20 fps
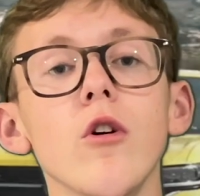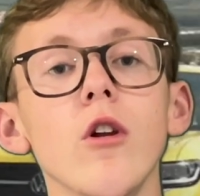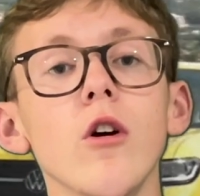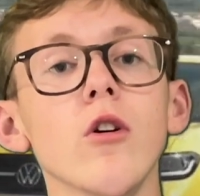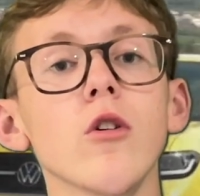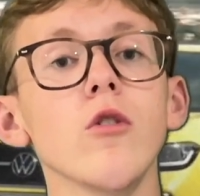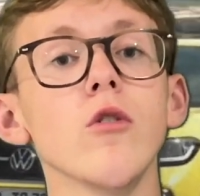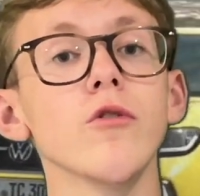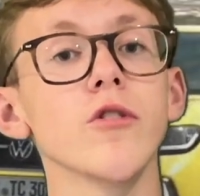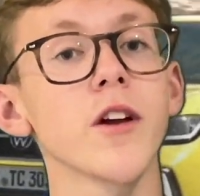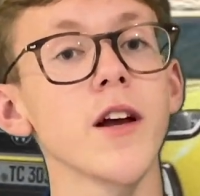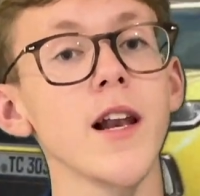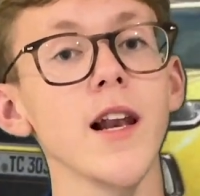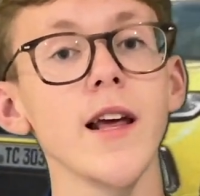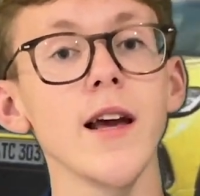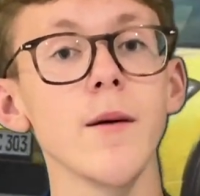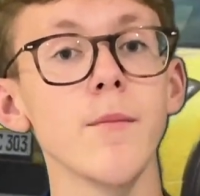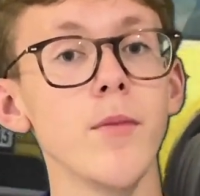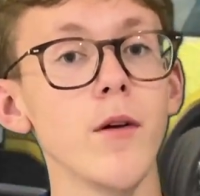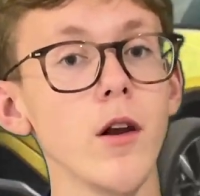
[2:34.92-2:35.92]
called clear
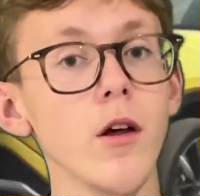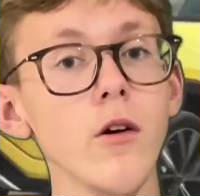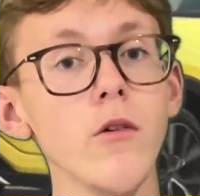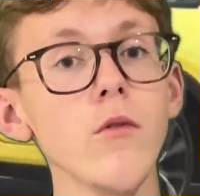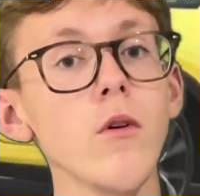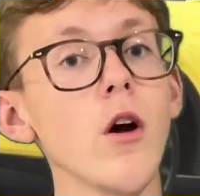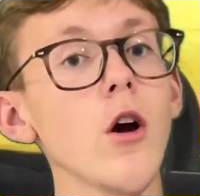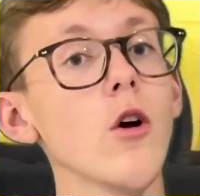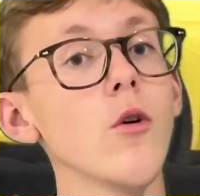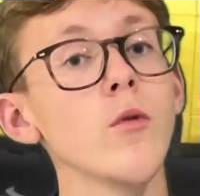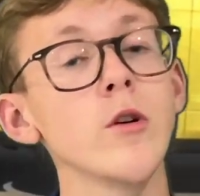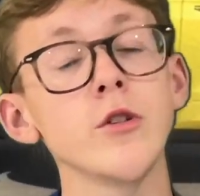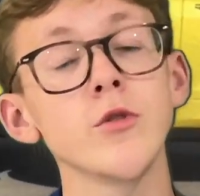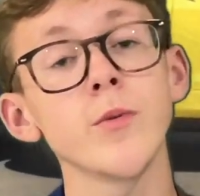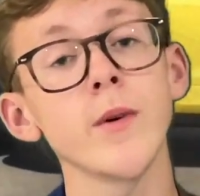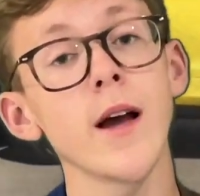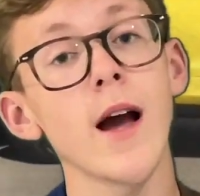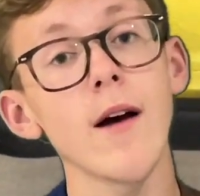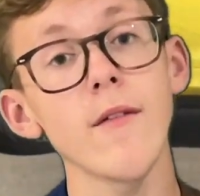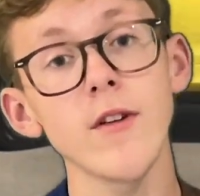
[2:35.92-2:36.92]
blue, which we
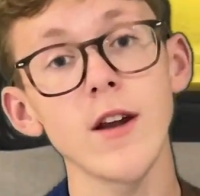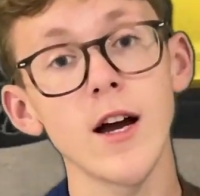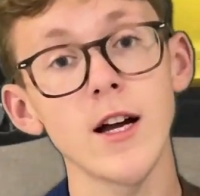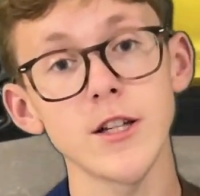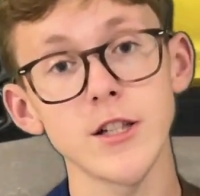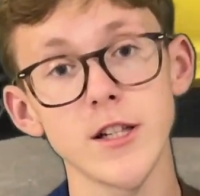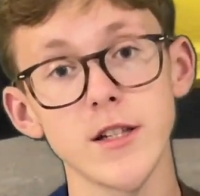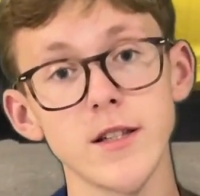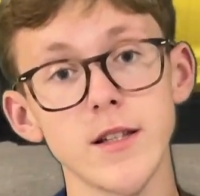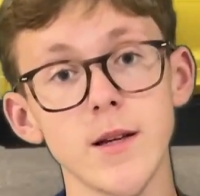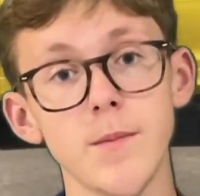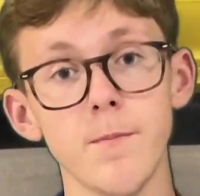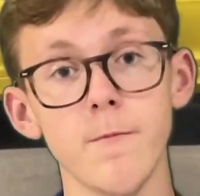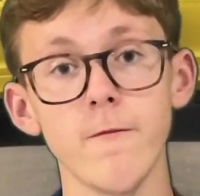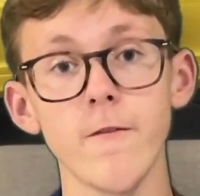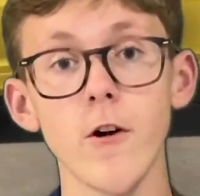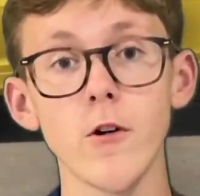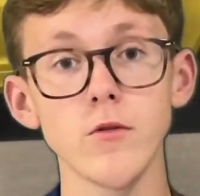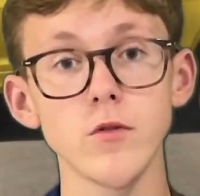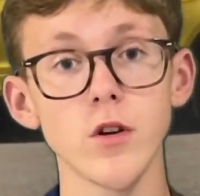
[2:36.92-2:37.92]
haven't actually seen
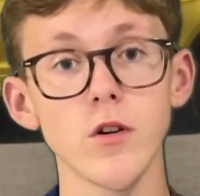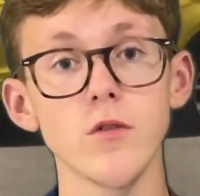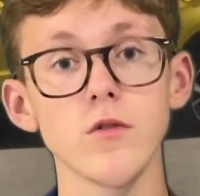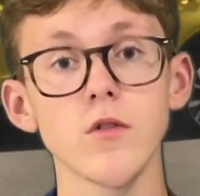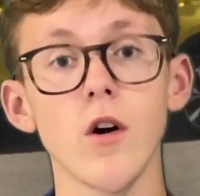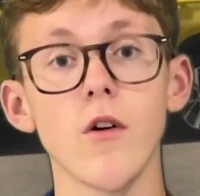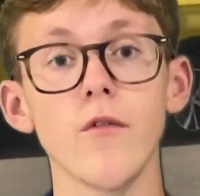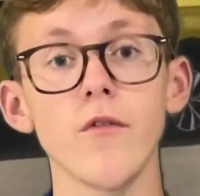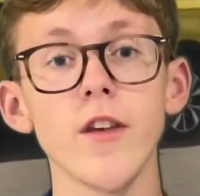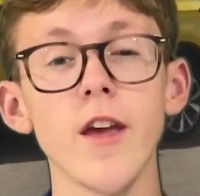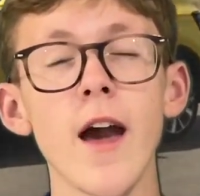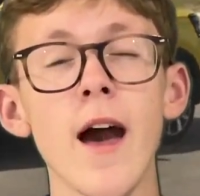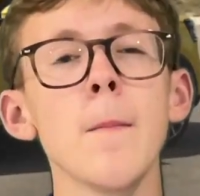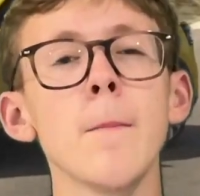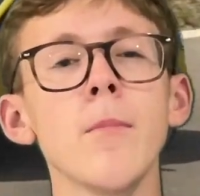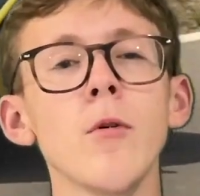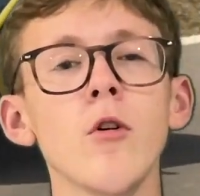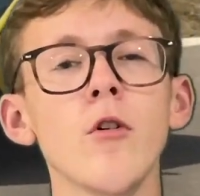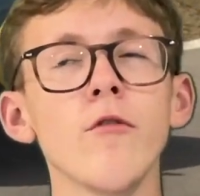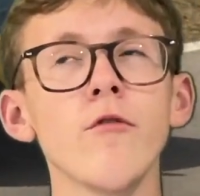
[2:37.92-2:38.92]
photos of yet,
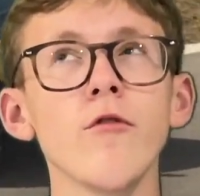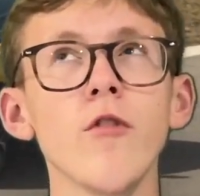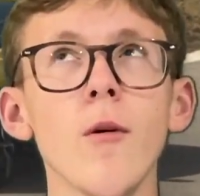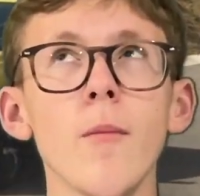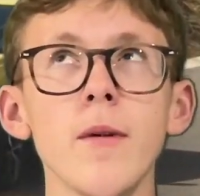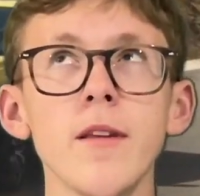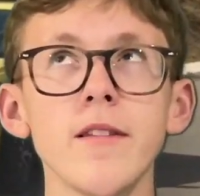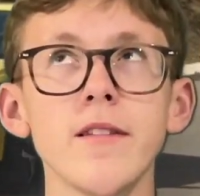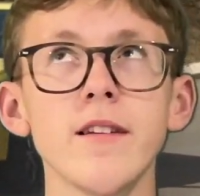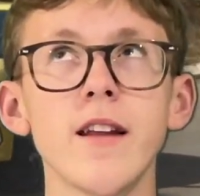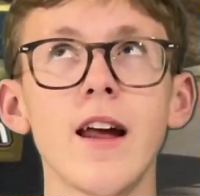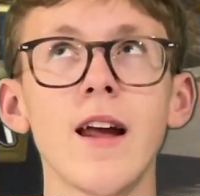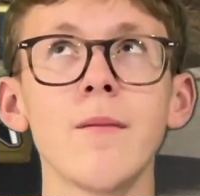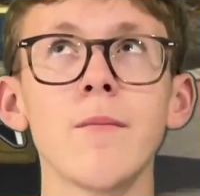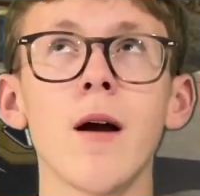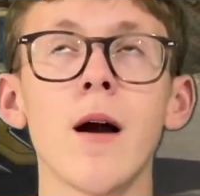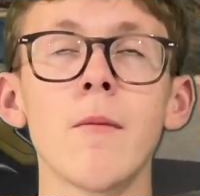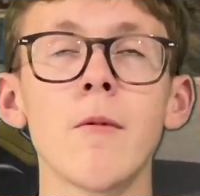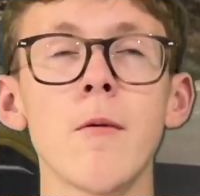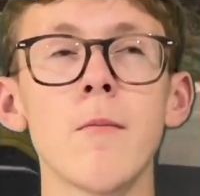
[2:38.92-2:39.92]
but from its name I'm
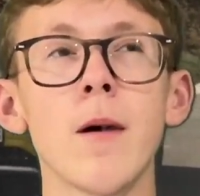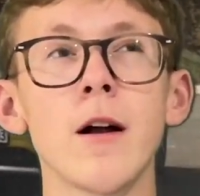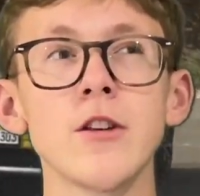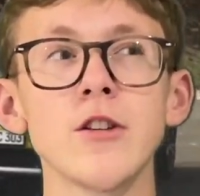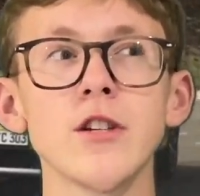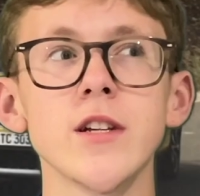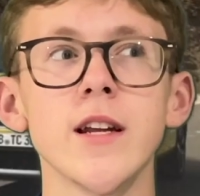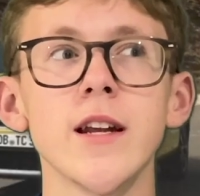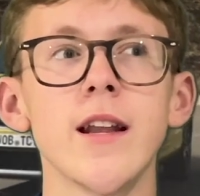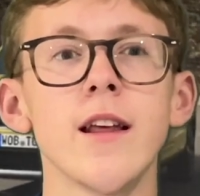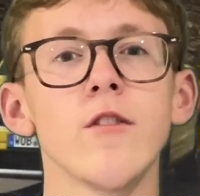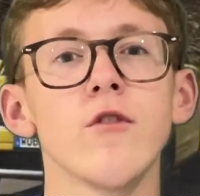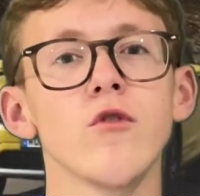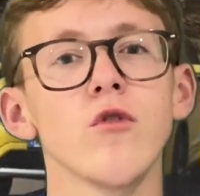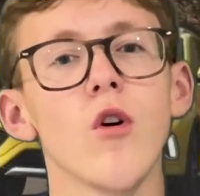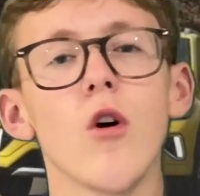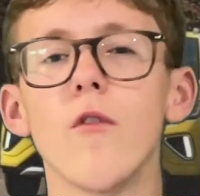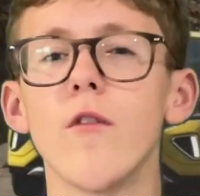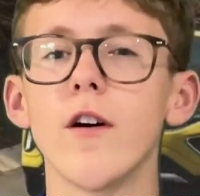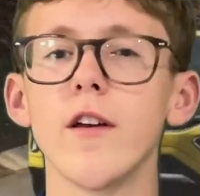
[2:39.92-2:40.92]
imagining it's sort of
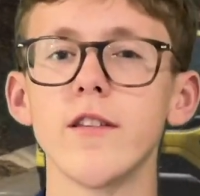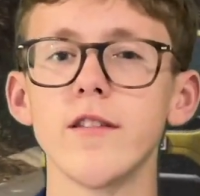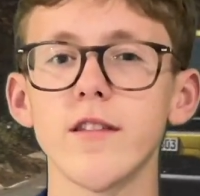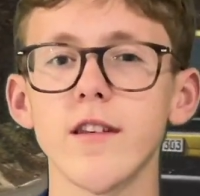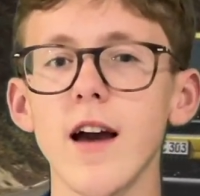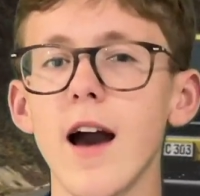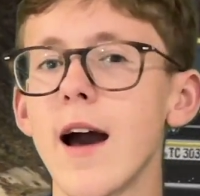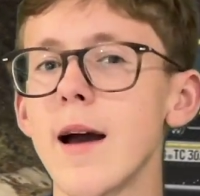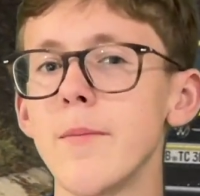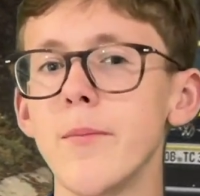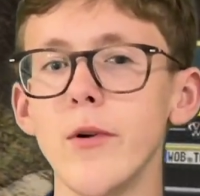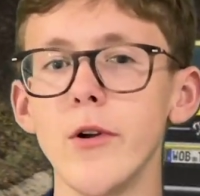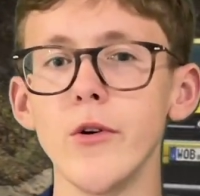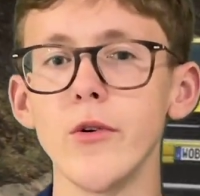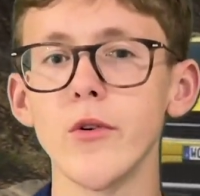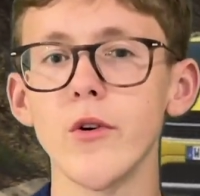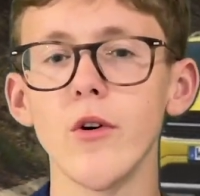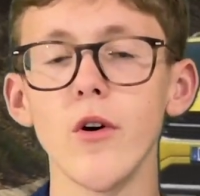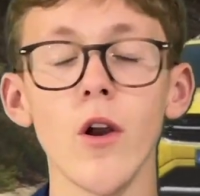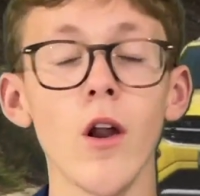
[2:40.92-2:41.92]
a sky blue
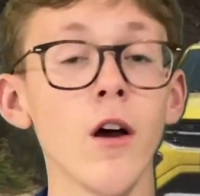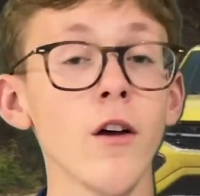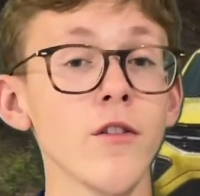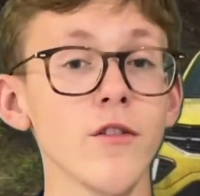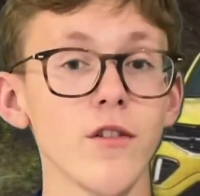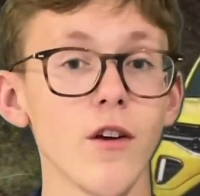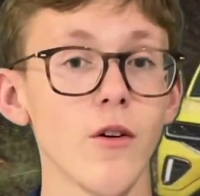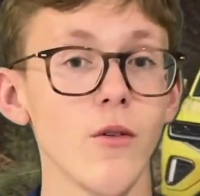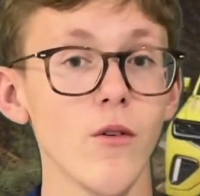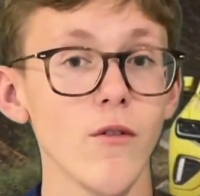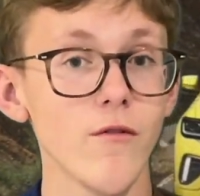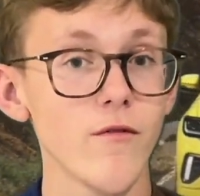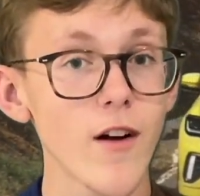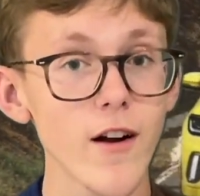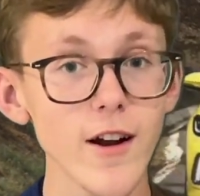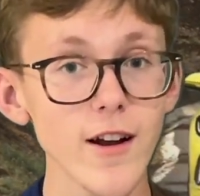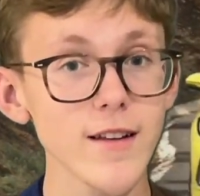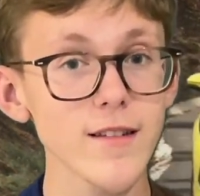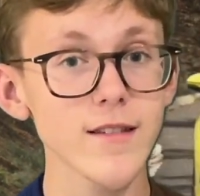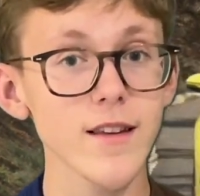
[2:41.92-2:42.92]
colour. So very
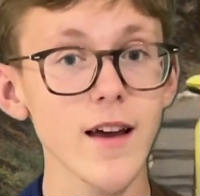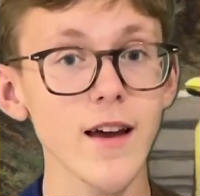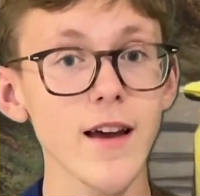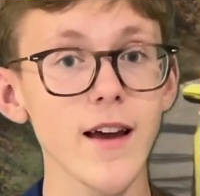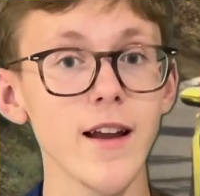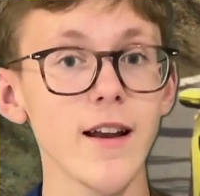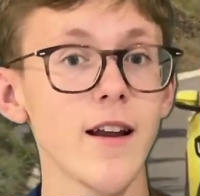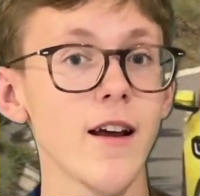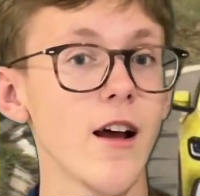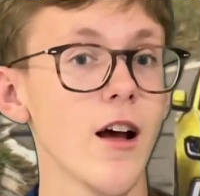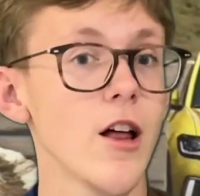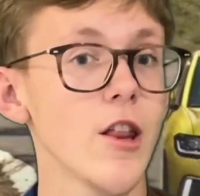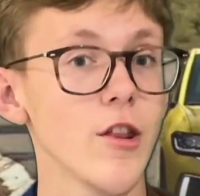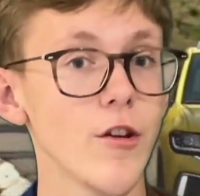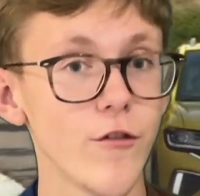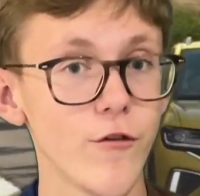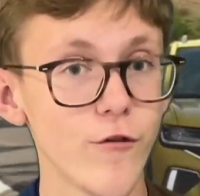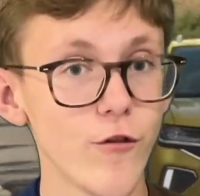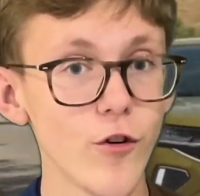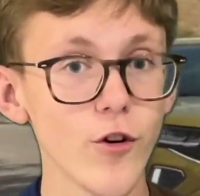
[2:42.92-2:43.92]
exciting. The
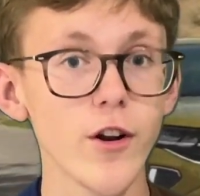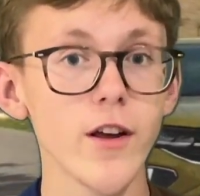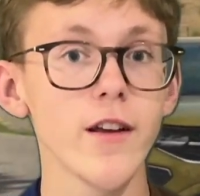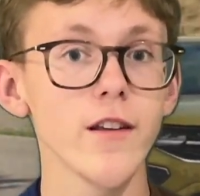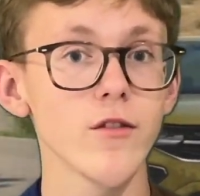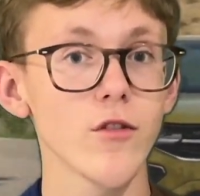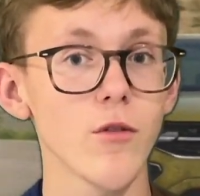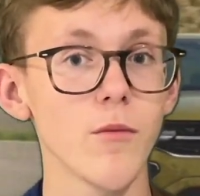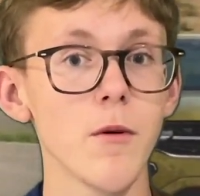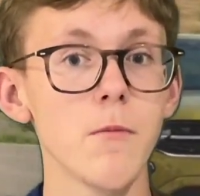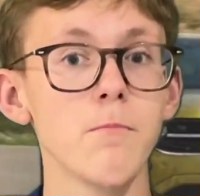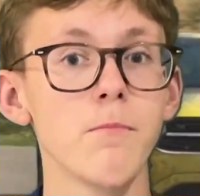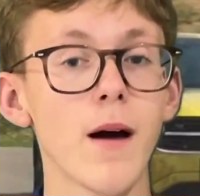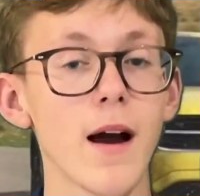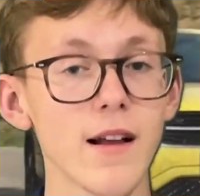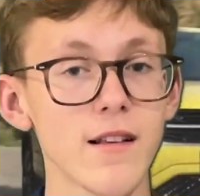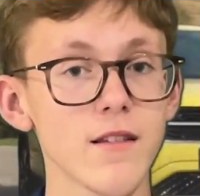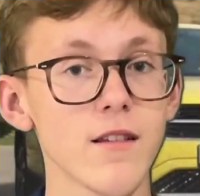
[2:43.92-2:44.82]
fun is coming back to